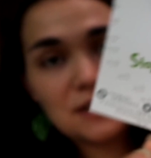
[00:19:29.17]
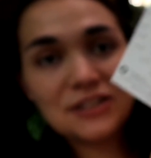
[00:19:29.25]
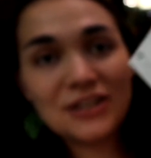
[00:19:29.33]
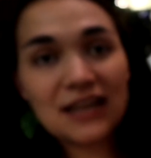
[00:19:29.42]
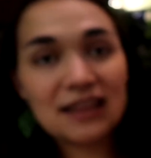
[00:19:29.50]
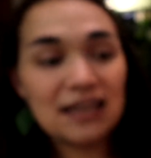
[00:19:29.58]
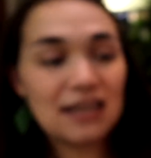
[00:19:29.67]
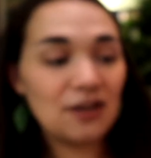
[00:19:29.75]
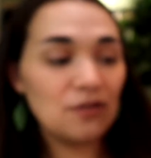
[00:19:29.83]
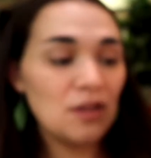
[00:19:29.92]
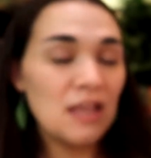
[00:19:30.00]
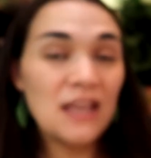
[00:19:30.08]
can check that
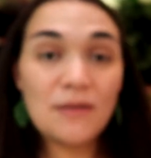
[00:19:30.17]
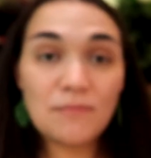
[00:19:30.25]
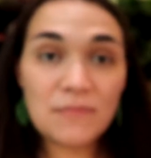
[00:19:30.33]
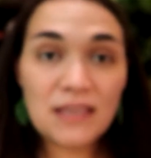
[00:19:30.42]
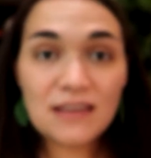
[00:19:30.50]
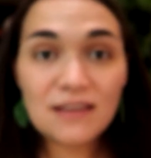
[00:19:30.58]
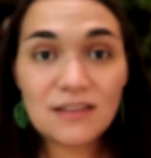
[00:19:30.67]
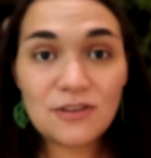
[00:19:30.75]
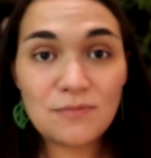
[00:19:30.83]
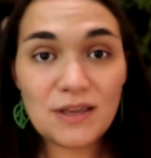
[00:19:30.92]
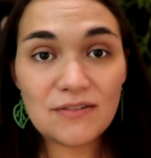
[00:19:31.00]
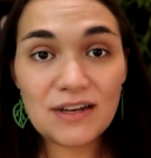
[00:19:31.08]
out. Mink,
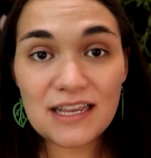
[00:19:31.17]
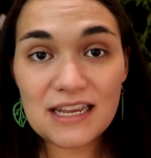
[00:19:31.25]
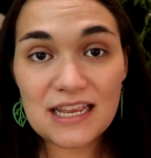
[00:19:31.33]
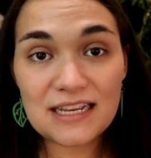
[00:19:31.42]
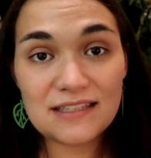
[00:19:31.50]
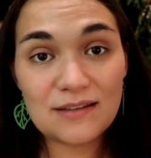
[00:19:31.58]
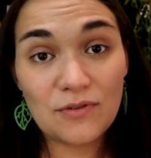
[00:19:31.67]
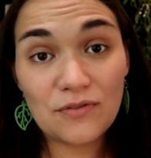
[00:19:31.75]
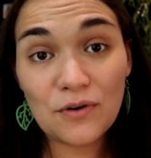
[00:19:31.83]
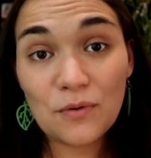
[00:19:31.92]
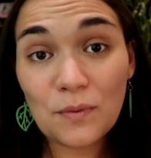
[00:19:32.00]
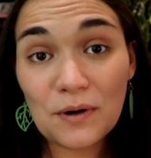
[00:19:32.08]
you may recognize some of
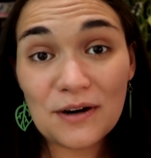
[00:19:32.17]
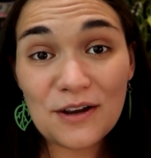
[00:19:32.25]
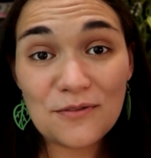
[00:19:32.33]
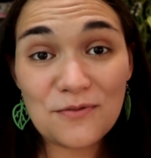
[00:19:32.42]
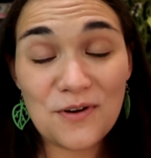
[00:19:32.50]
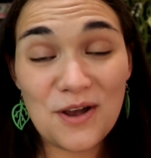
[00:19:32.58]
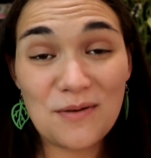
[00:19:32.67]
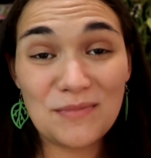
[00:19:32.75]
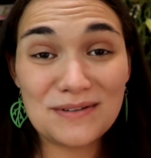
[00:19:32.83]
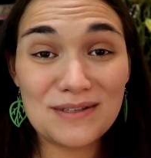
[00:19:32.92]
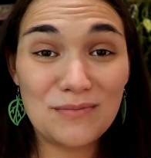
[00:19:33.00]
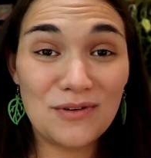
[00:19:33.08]
her work
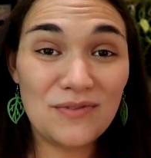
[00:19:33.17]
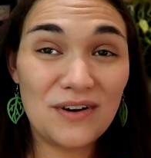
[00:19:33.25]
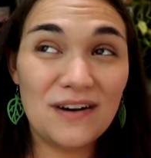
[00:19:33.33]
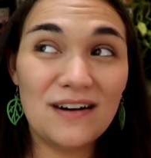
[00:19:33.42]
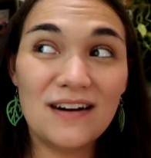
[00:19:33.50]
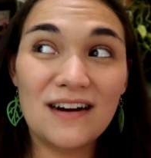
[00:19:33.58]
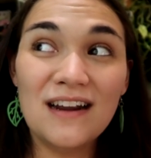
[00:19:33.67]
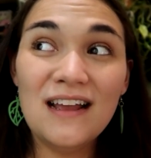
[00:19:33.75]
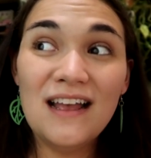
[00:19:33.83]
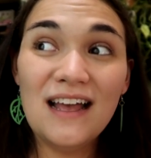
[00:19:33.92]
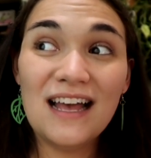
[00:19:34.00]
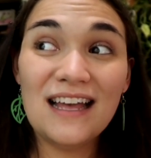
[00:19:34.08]
from some of our
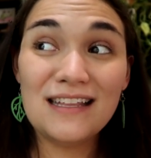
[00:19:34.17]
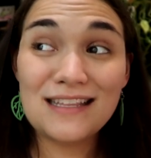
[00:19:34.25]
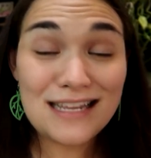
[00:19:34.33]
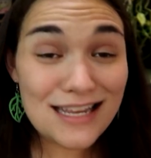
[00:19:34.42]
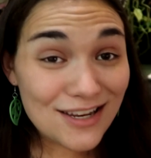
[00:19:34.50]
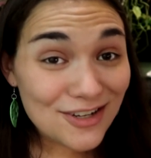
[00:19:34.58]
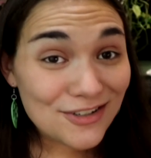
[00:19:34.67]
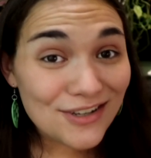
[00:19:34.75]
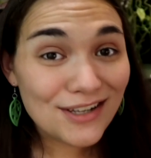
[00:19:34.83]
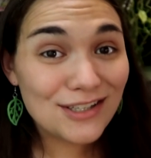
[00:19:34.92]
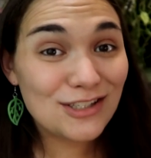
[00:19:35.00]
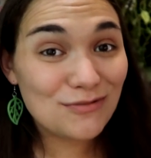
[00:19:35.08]
uh, niche,
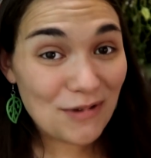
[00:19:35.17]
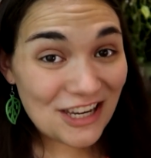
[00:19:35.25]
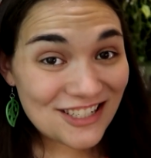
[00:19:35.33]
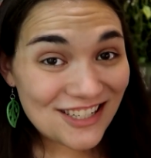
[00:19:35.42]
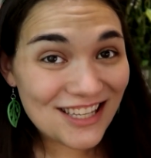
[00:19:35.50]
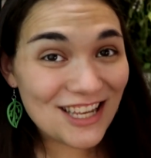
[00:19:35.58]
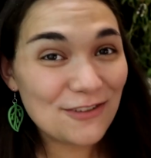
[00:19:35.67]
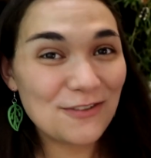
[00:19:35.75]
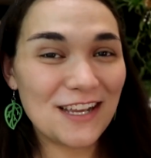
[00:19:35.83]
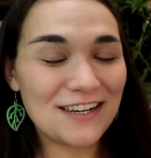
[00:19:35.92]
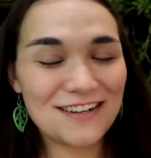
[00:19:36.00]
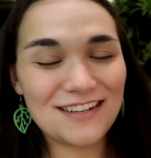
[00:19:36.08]
especially
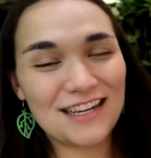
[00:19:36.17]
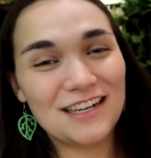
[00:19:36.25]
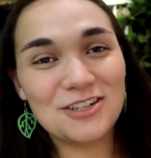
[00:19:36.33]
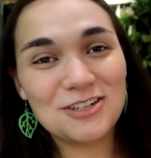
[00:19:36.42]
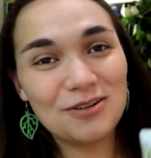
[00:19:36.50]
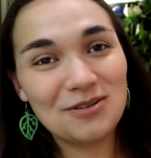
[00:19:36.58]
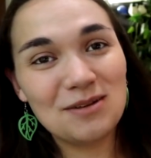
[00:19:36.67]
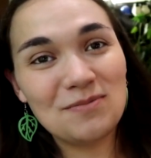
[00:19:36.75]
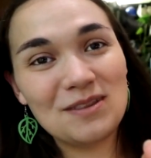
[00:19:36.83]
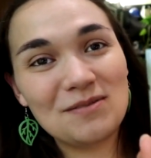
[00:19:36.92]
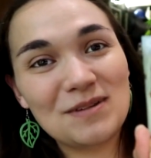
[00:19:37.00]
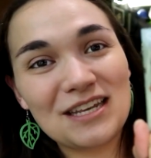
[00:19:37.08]
fan art that has shown up
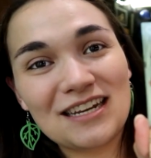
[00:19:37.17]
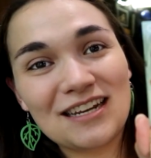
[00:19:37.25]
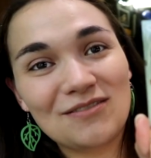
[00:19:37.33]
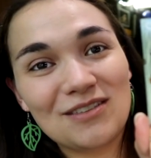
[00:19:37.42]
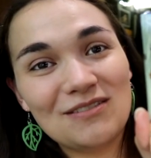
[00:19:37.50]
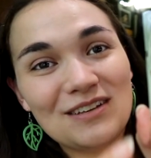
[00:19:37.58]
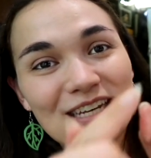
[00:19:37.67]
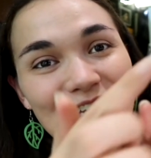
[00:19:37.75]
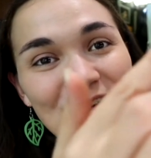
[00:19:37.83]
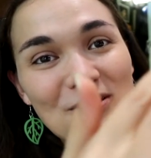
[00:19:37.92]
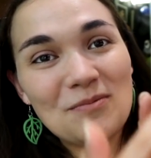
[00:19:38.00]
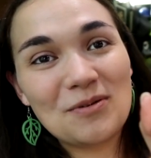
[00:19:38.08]
in the beginning of the
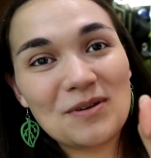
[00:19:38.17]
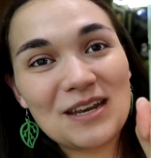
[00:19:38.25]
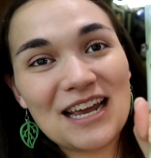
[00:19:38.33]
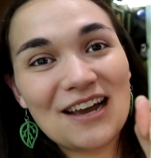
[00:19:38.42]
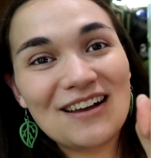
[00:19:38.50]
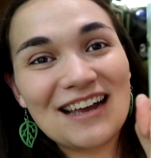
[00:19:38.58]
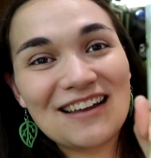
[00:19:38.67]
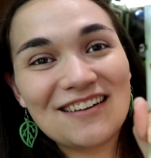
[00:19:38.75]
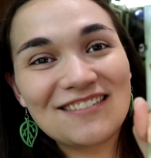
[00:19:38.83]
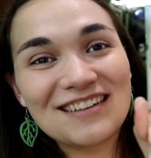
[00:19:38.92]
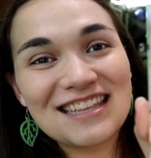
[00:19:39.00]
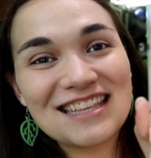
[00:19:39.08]
video, but we now
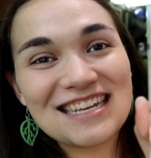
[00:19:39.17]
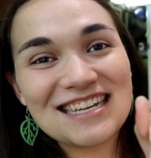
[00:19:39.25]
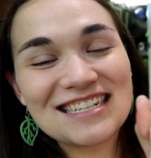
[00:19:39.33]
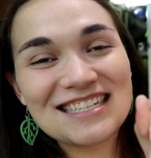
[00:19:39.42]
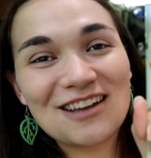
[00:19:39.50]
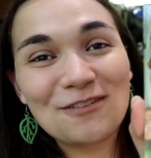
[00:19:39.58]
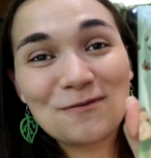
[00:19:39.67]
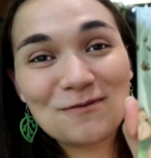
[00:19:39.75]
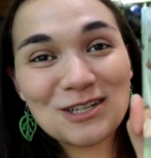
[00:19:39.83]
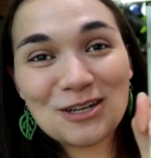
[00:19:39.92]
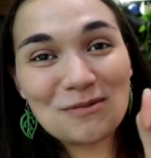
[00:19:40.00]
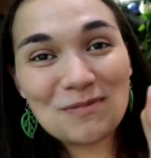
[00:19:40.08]
have these
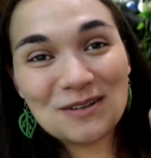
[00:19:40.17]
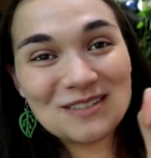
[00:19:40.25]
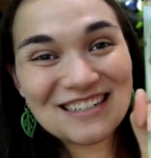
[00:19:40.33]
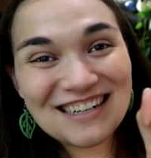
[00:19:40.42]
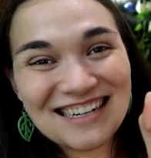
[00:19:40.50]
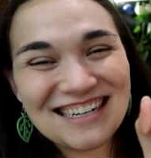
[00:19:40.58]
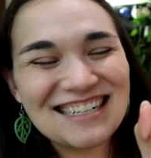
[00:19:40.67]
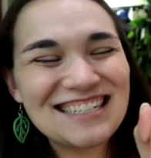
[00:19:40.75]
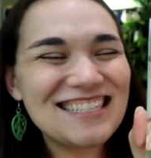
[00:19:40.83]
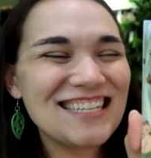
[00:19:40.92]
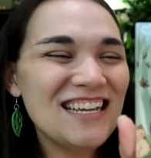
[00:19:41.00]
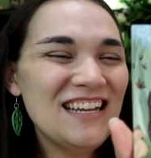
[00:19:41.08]
official
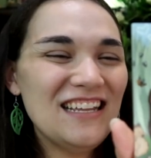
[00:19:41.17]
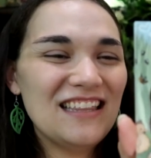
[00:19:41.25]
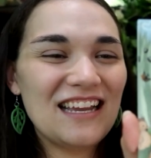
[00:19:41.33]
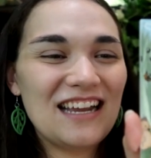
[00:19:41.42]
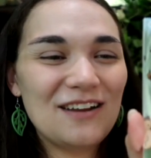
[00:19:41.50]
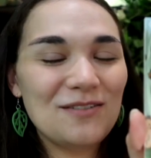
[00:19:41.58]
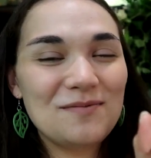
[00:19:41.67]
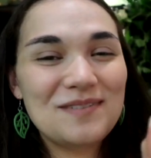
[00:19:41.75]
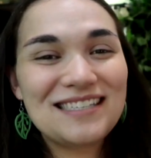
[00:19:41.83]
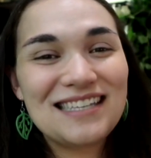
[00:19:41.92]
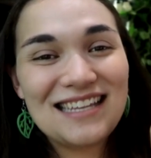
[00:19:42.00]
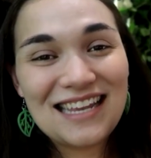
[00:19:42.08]
postcards that I will
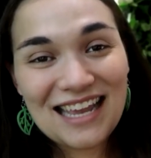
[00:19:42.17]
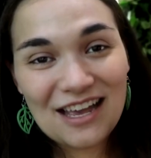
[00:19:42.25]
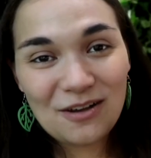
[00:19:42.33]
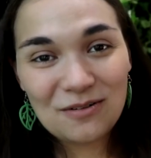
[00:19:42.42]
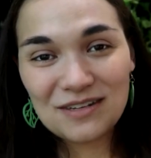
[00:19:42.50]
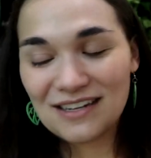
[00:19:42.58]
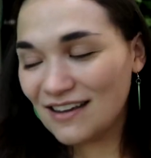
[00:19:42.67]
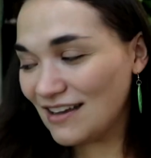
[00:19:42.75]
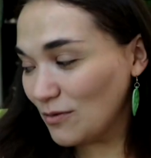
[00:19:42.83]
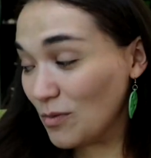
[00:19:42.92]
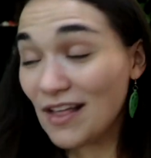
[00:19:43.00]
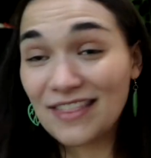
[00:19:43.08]
be sending out
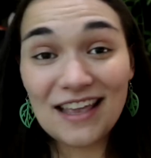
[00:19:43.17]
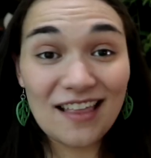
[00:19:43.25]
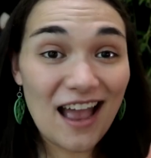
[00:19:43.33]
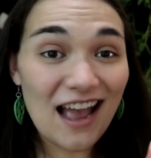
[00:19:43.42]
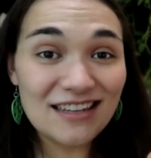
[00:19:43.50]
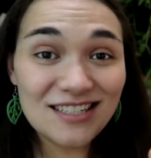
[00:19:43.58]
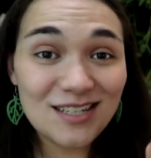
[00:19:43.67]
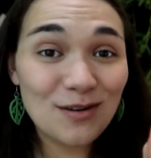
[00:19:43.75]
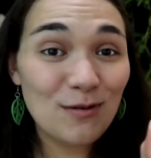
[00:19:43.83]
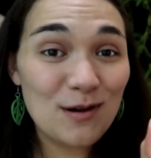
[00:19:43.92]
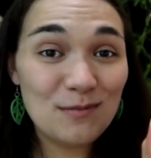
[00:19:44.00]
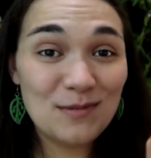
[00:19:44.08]
uh, while they last
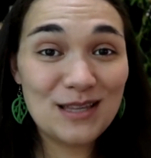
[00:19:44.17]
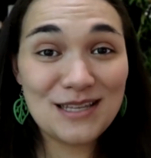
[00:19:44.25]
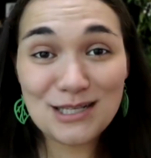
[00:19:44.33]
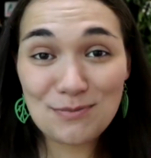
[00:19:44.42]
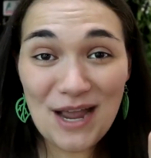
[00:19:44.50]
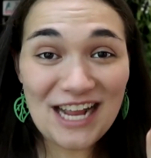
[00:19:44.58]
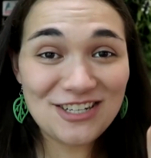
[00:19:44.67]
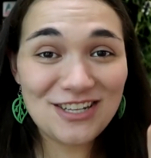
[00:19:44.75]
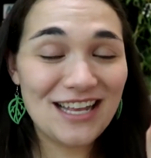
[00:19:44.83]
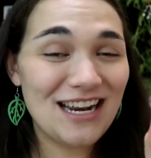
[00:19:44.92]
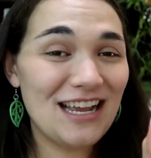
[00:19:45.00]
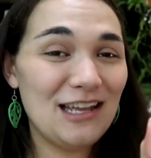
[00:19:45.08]
from this batch
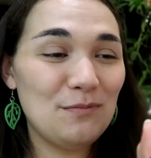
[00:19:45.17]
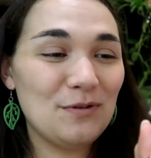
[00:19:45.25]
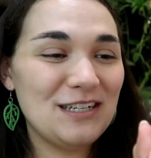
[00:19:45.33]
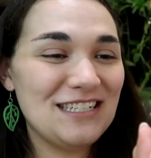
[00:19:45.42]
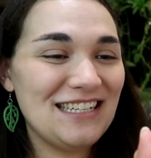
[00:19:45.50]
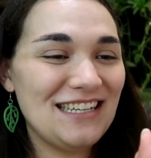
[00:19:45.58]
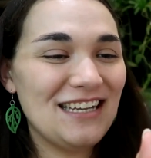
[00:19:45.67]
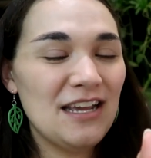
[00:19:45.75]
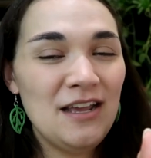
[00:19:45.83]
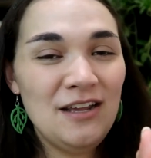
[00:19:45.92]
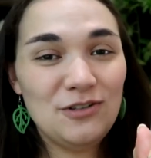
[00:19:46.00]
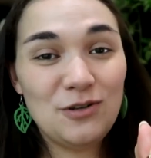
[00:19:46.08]
that I had printed
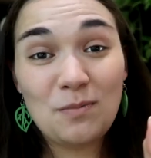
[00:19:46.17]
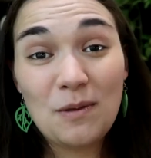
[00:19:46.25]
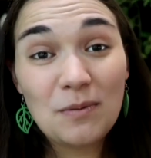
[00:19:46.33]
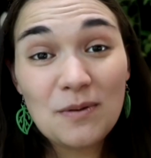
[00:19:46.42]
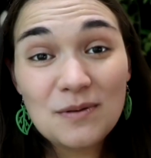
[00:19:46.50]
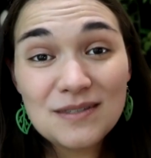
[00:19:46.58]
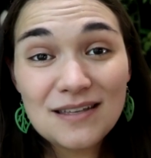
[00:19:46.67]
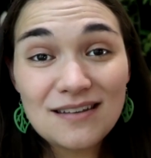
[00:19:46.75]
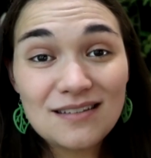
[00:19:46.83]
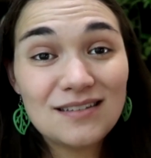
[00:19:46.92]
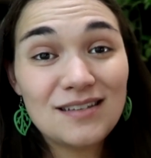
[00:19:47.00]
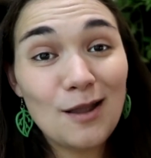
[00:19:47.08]
to people who send
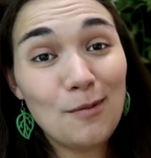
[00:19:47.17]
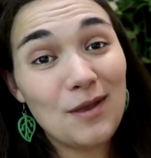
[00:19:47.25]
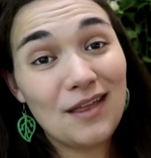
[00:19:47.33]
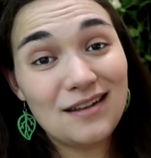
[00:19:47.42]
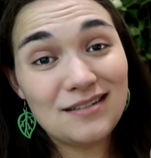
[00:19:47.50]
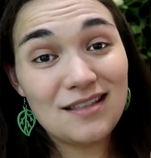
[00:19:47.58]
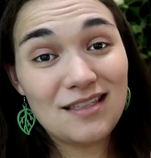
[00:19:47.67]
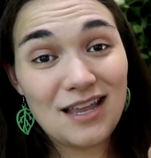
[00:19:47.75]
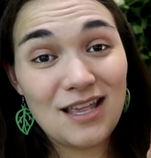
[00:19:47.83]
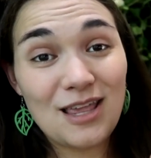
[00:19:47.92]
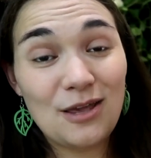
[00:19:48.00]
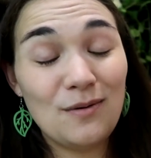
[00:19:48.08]
in snail mail as a
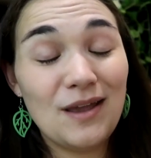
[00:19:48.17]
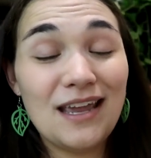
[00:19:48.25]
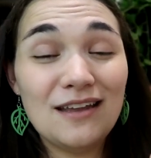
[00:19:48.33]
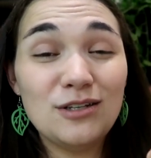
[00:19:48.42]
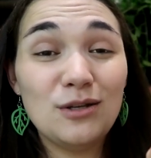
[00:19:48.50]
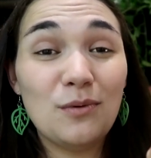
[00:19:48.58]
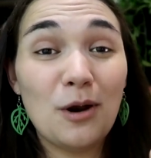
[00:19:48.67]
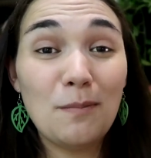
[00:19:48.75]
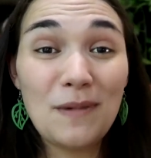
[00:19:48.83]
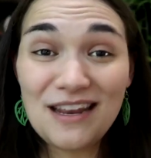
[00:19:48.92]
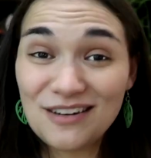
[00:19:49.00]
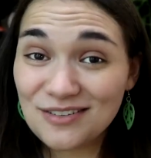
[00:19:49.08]
thank you and to our
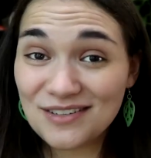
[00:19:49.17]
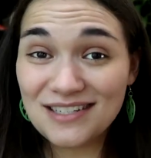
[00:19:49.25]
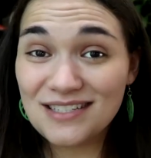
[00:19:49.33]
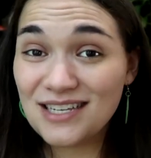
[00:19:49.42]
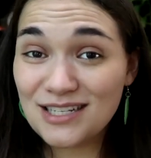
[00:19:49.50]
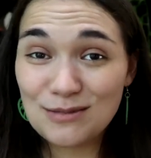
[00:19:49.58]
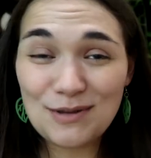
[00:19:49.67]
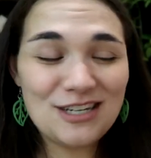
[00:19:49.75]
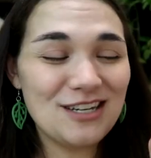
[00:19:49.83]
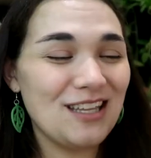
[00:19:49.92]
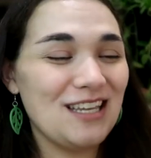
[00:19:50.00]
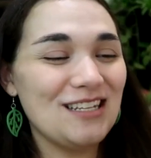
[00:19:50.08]
patrons
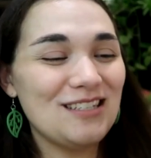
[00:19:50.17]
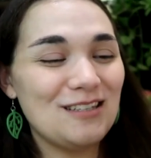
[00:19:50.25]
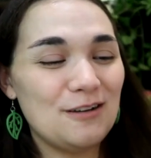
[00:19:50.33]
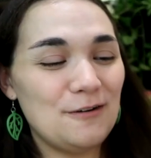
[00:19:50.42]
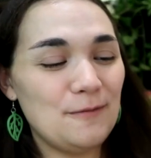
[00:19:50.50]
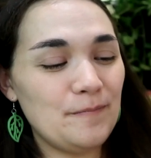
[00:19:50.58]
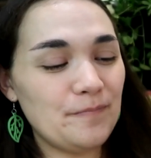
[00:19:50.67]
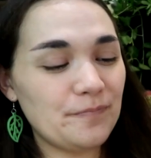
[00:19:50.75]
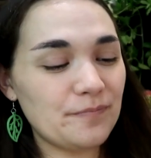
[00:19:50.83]
especially. So